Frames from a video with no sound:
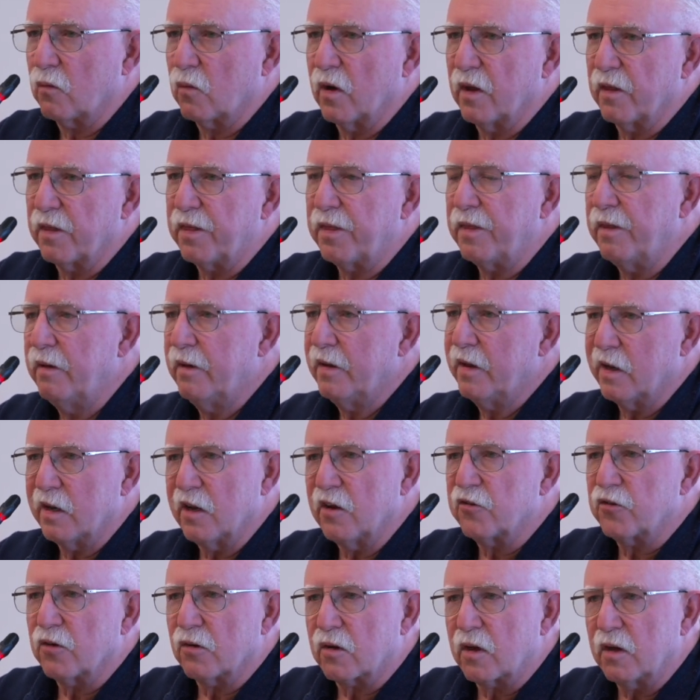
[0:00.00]
with
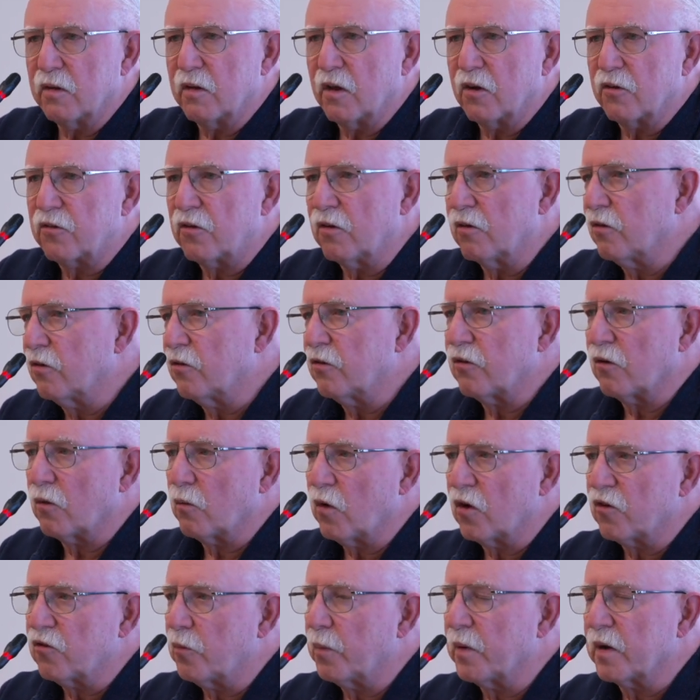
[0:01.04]
initial conditions or
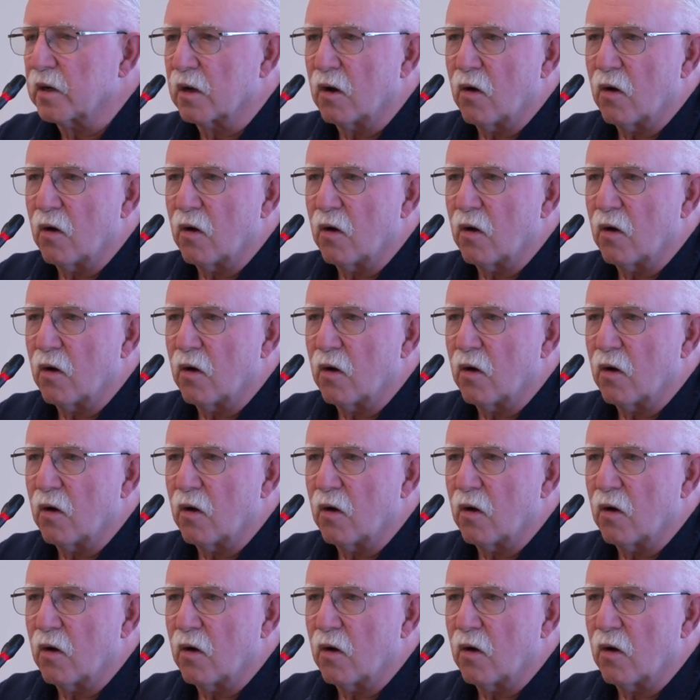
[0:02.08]
what's been